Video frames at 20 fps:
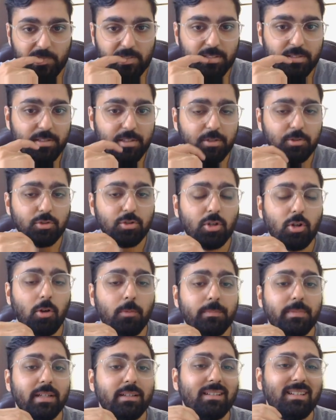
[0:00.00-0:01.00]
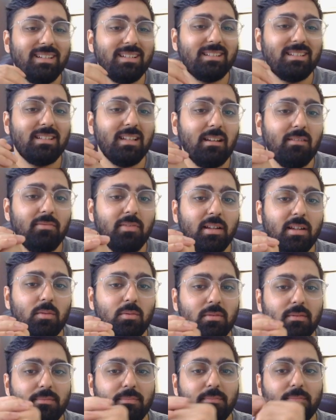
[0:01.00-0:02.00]
the user object itself, I
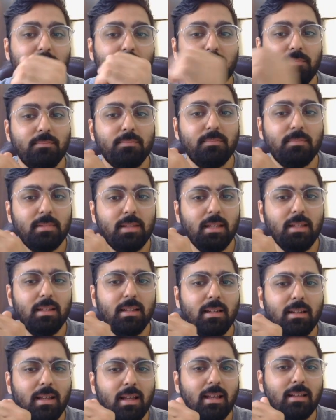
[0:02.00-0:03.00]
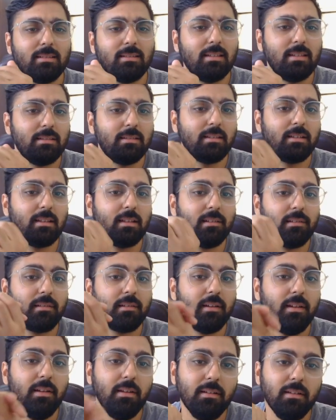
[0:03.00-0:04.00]
don't think it has anything else,
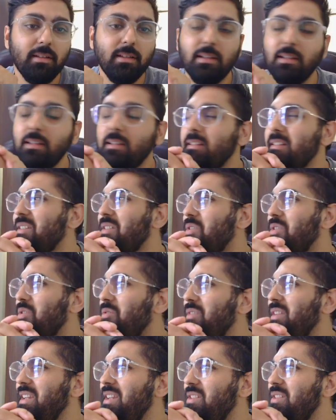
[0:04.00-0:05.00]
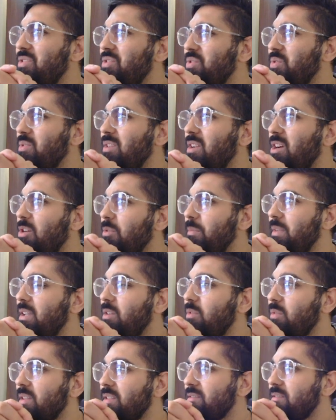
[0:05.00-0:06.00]
right? Do we need to store how many
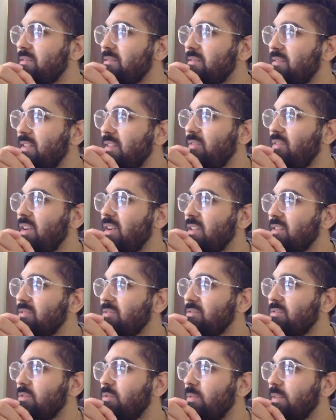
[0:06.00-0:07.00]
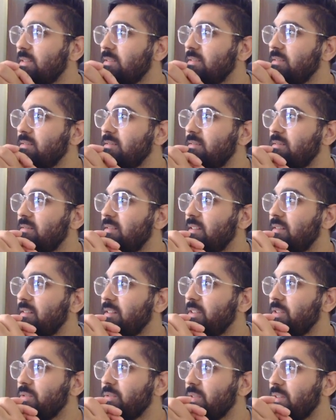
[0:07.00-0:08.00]
questions they've asked or the questions that the
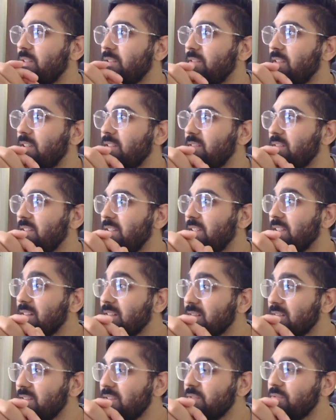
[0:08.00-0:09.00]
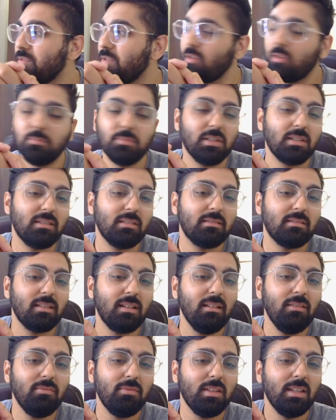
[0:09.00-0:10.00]
user has asked in the user object
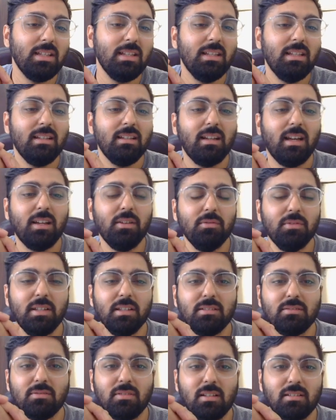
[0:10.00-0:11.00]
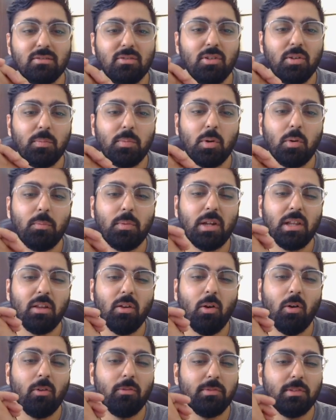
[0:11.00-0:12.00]
itself? I don't think so. That's not a property
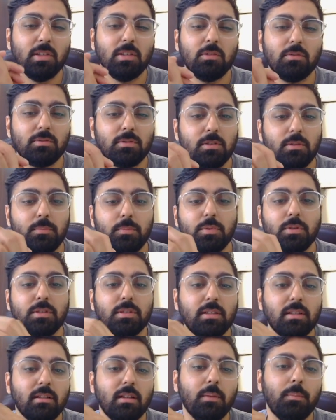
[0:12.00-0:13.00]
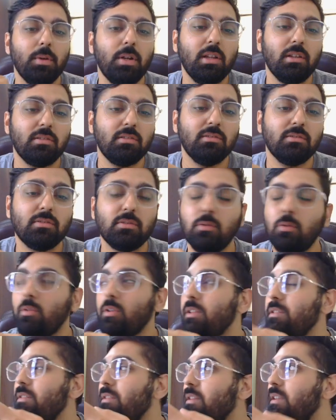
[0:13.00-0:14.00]
of the user per se. Reputation
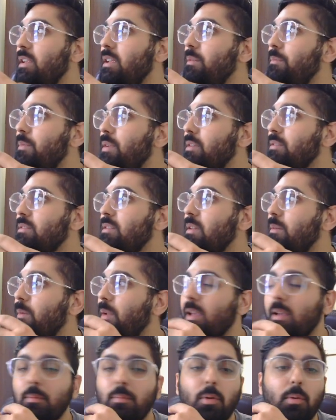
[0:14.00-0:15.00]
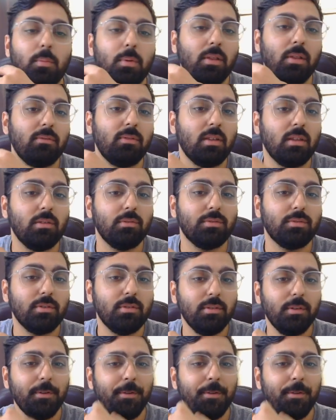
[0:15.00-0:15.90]
score and the name does seem like a property of the user.